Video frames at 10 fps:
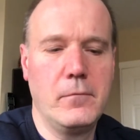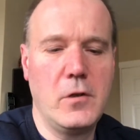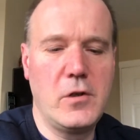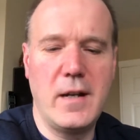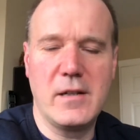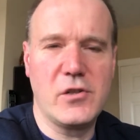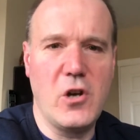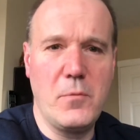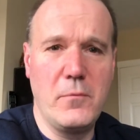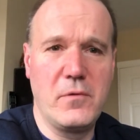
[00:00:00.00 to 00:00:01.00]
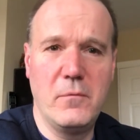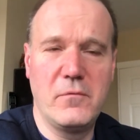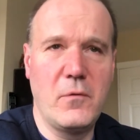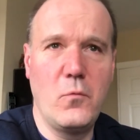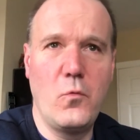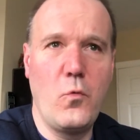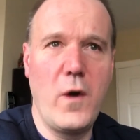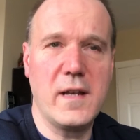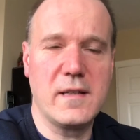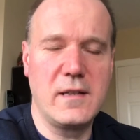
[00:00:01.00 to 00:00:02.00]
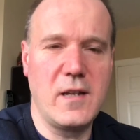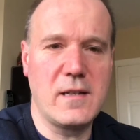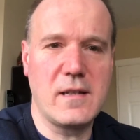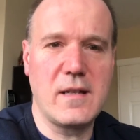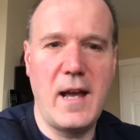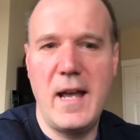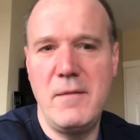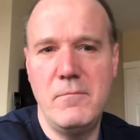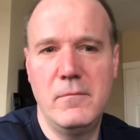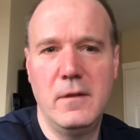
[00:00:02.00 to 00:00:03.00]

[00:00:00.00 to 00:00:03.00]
They're trying to stop him from wasting Jesus' time.